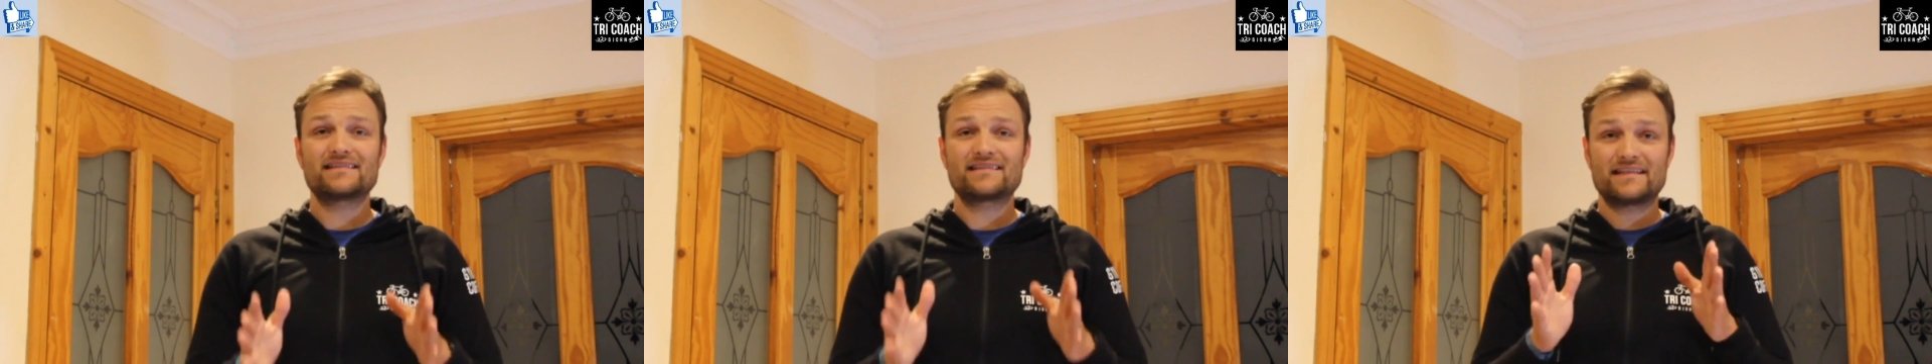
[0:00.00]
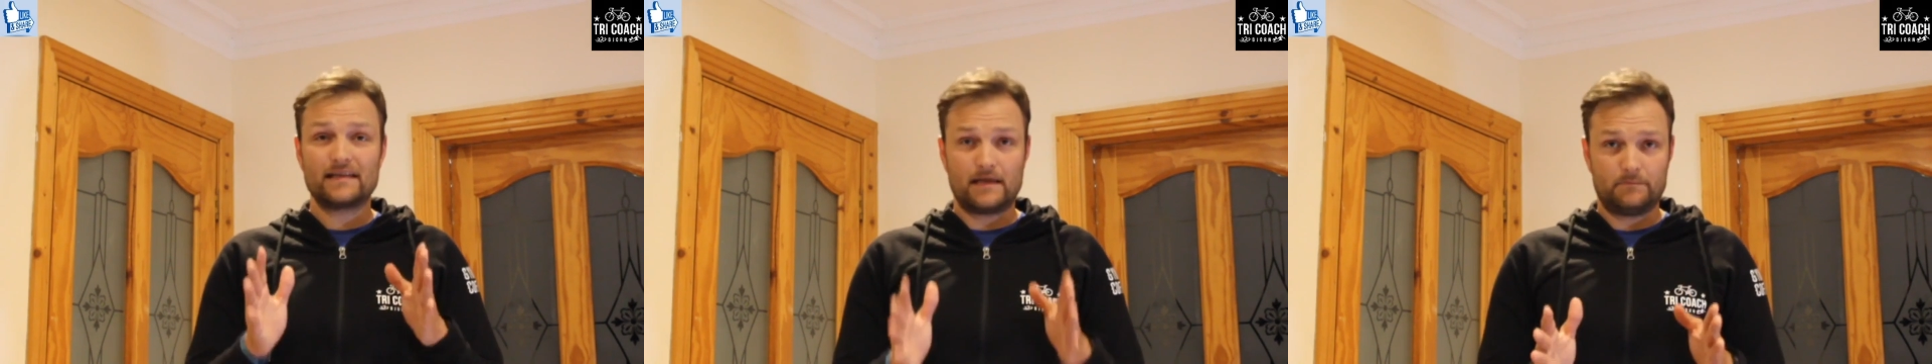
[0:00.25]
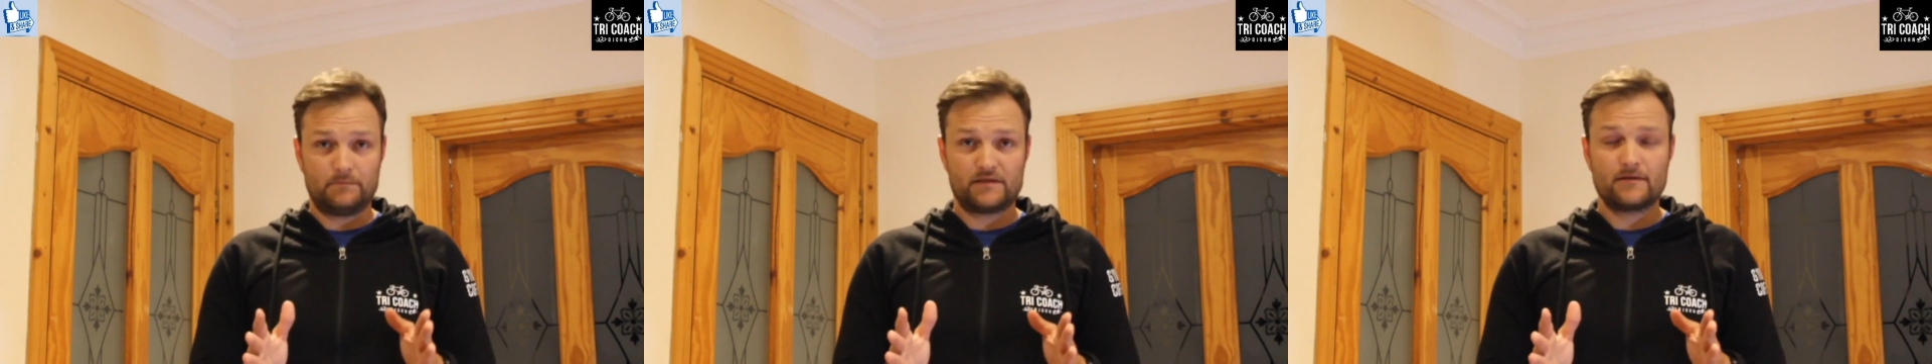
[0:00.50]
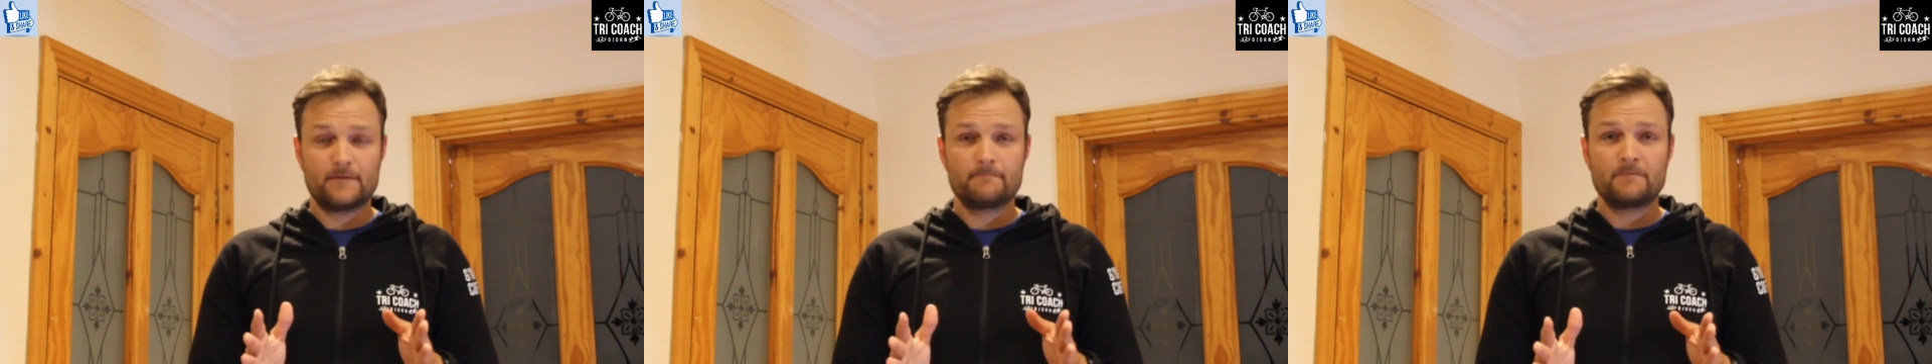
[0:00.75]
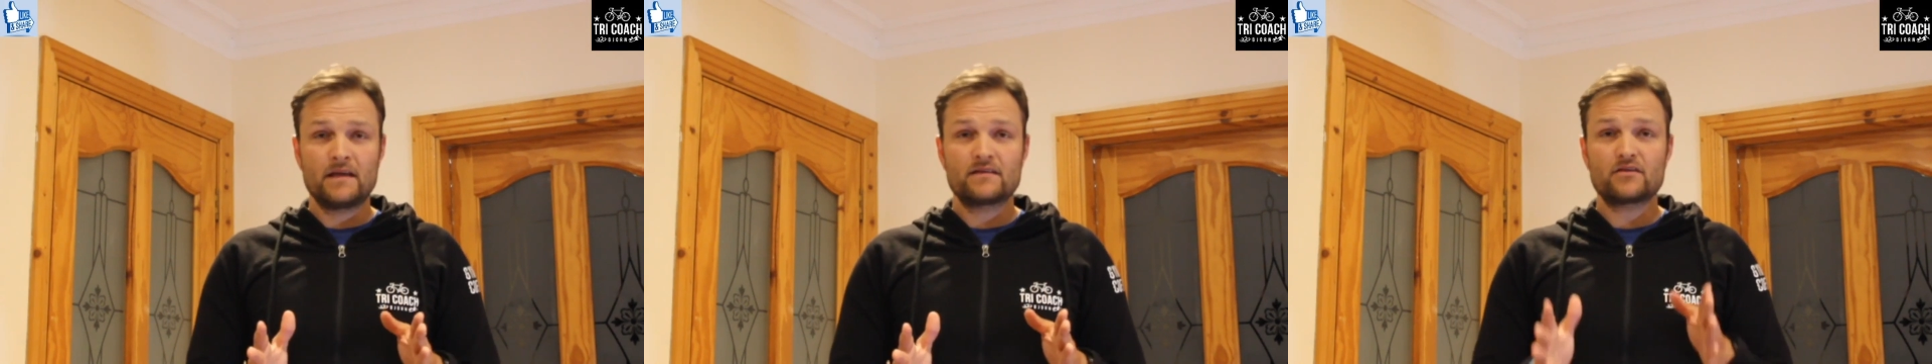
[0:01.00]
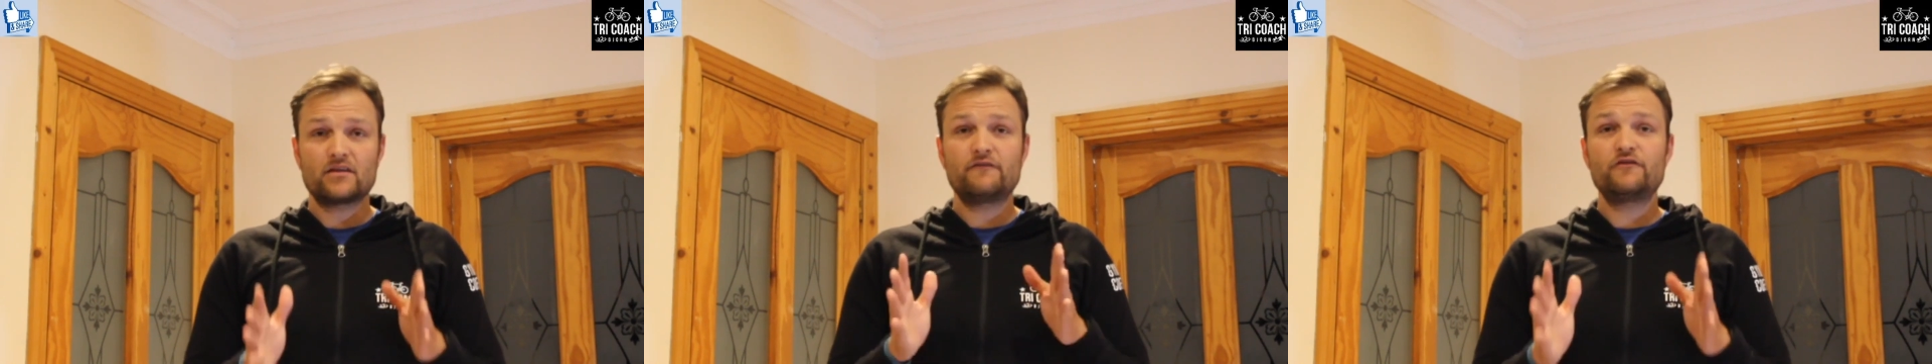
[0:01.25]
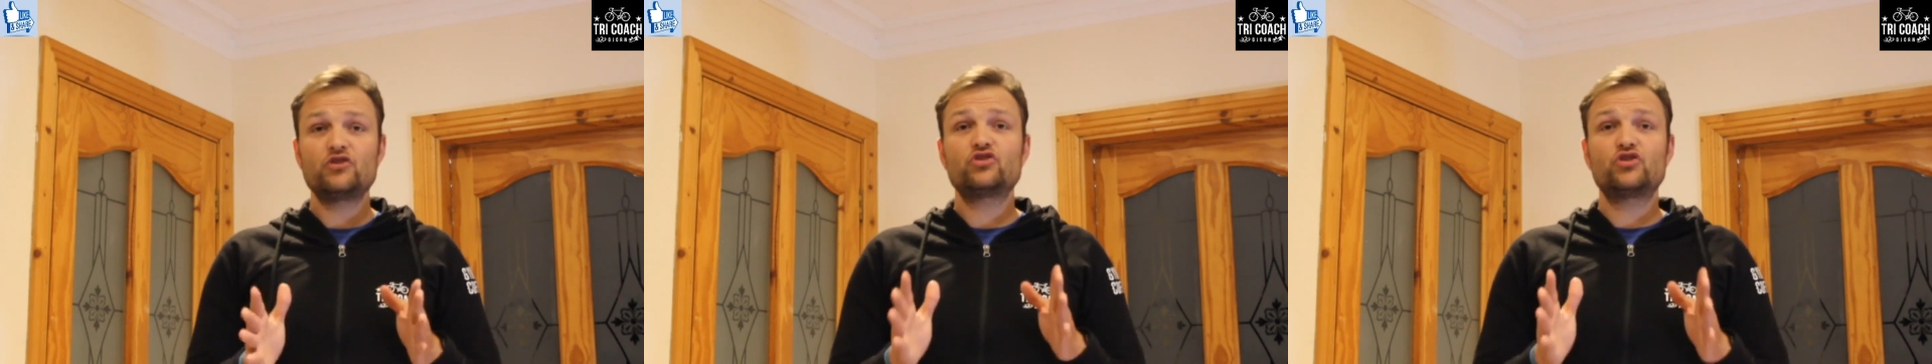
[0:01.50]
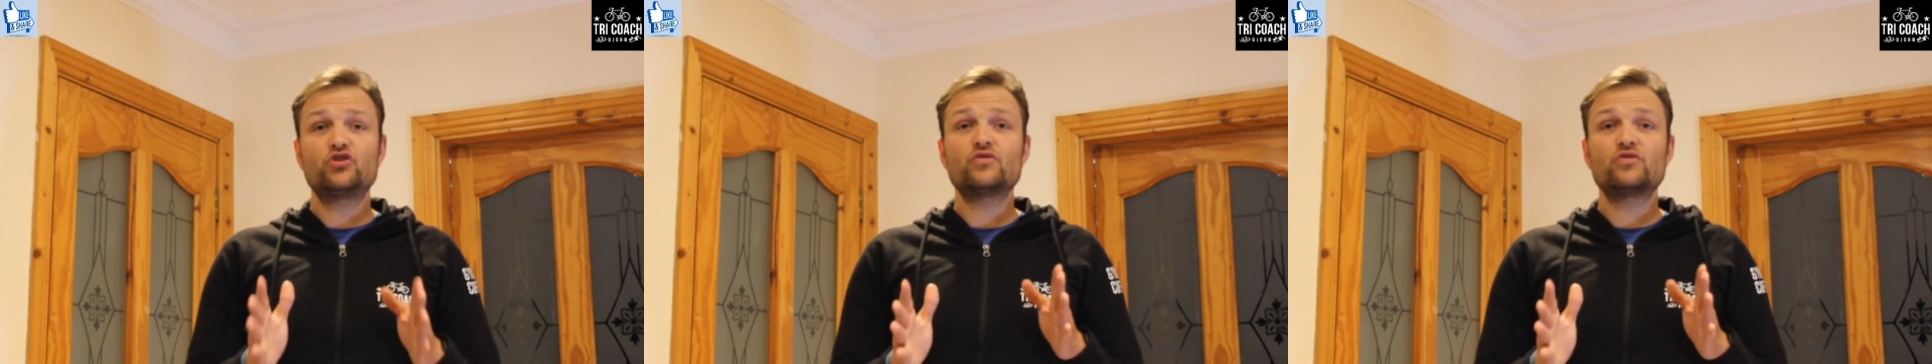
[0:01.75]
the hips. So if you
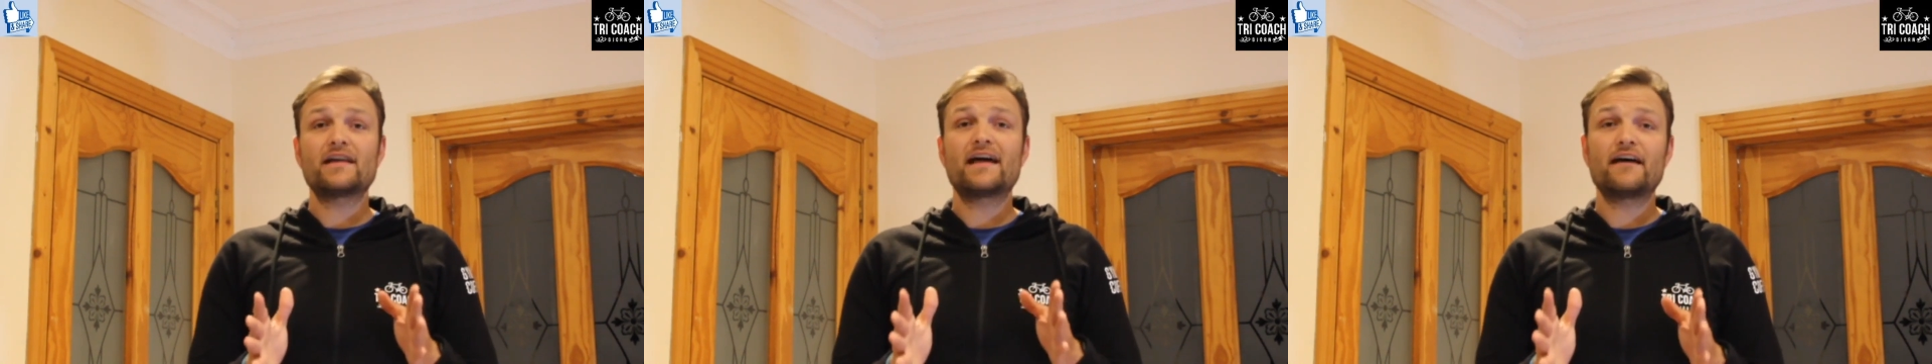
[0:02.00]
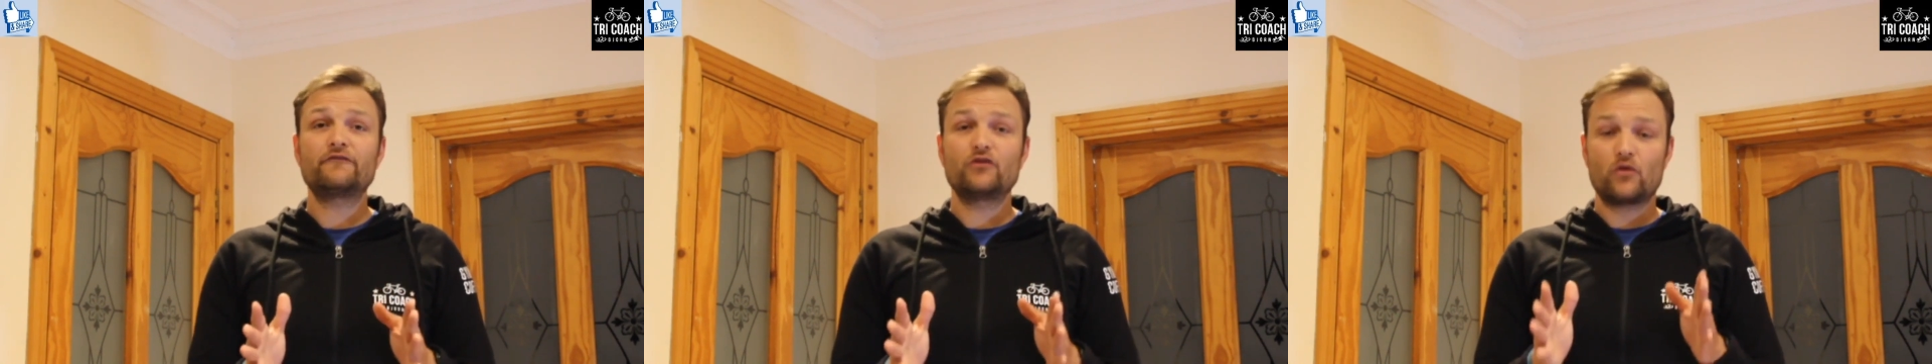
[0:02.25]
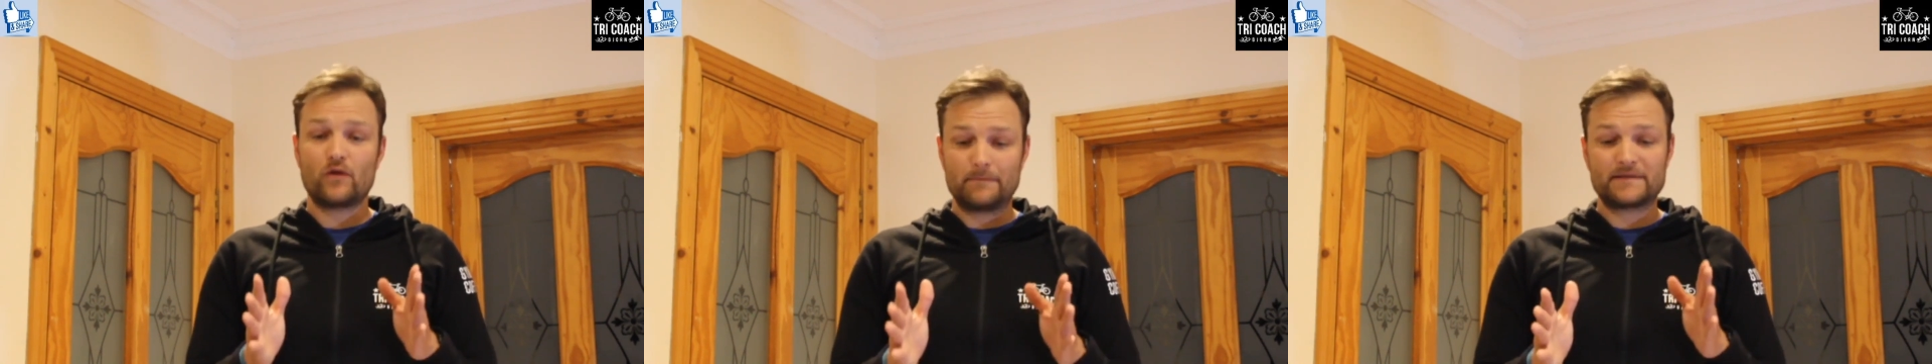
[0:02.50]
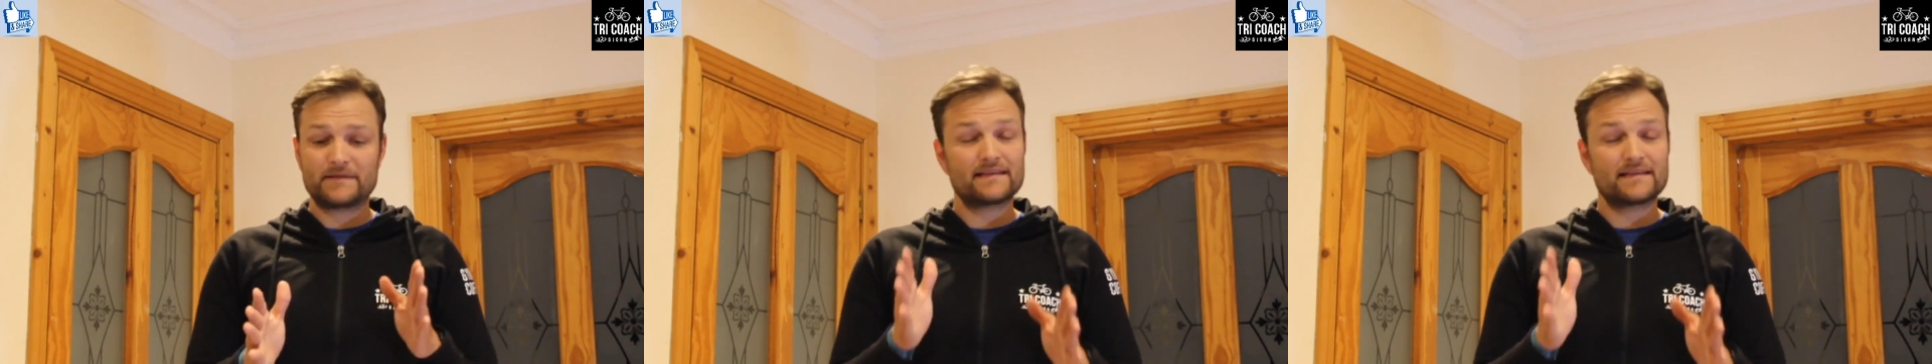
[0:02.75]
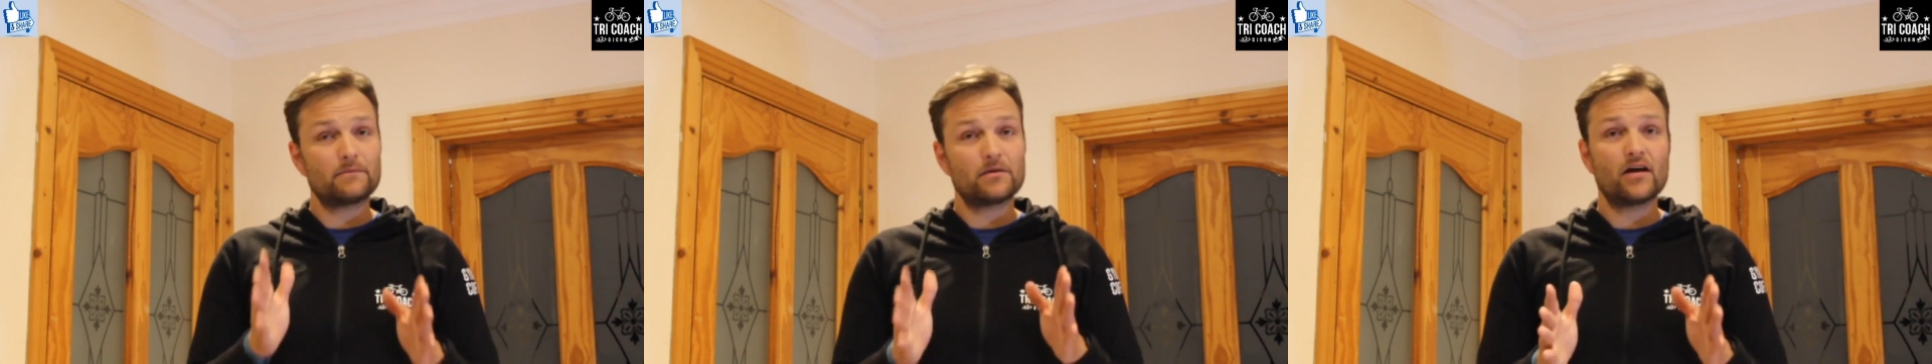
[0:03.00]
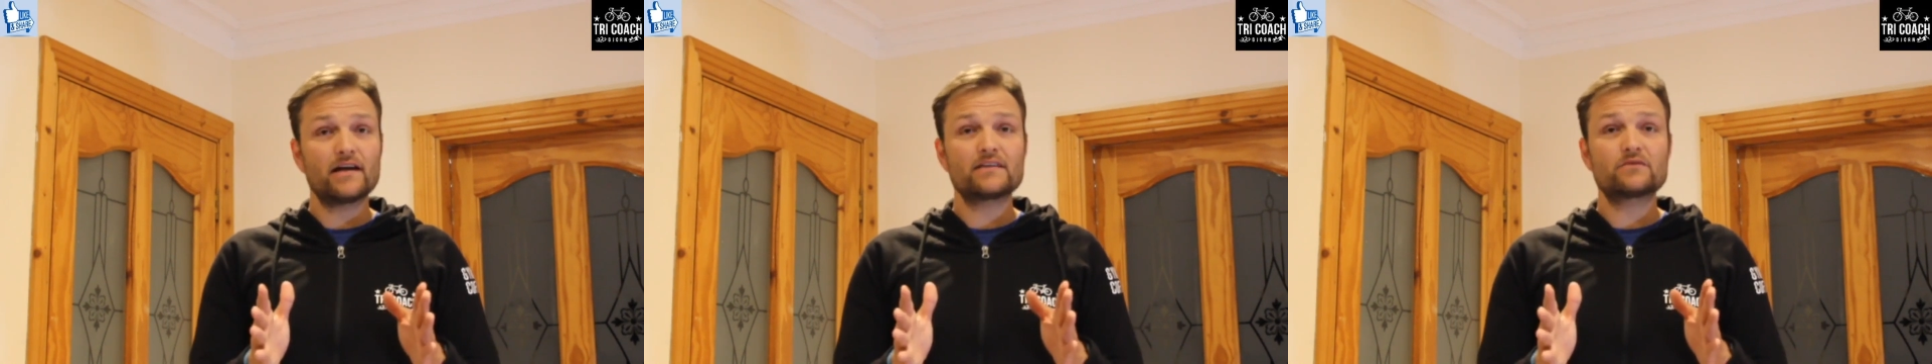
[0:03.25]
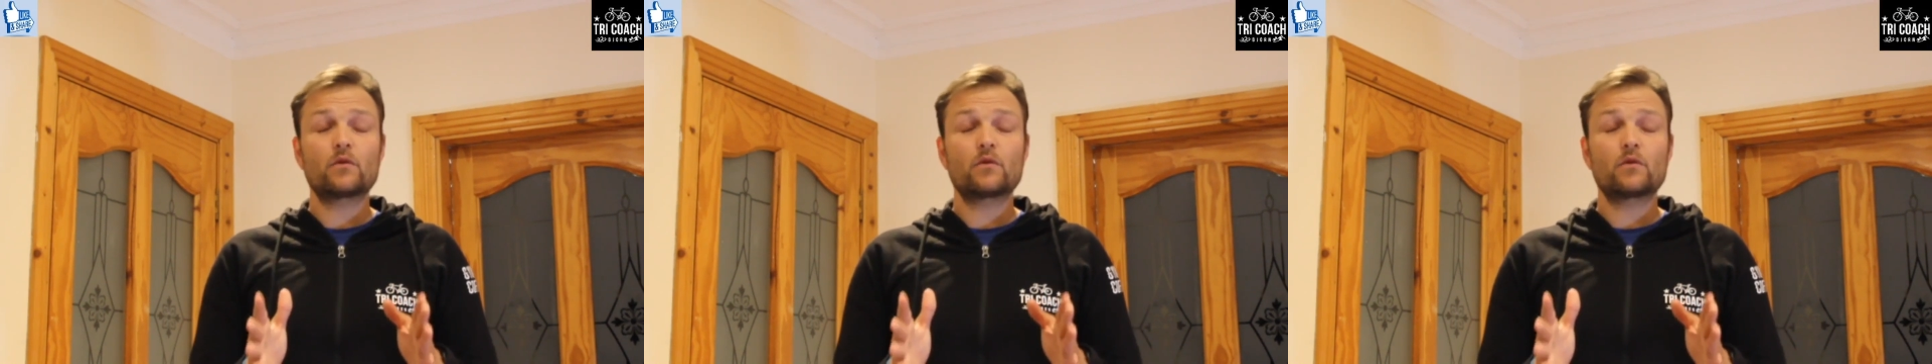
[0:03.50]
do not have your hips stabilized,